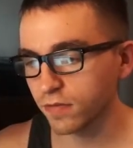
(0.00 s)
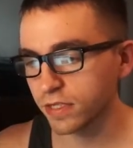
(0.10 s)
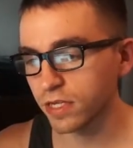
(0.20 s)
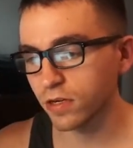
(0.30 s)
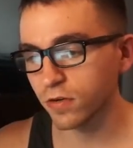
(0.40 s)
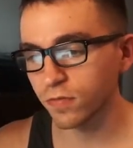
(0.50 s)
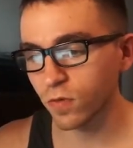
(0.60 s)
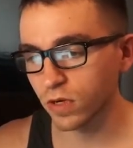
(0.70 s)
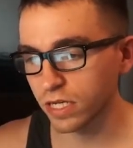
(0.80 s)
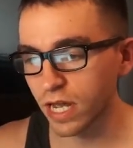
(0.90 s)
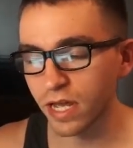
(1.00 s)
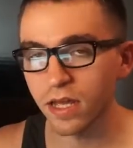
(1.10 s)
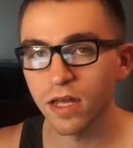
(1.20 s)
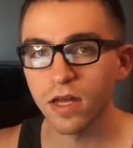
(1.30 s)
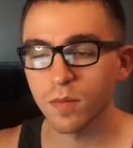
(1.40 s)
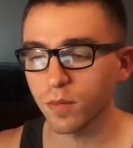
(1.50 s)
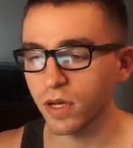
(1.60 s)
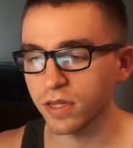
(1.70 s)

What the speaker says: tier 48. But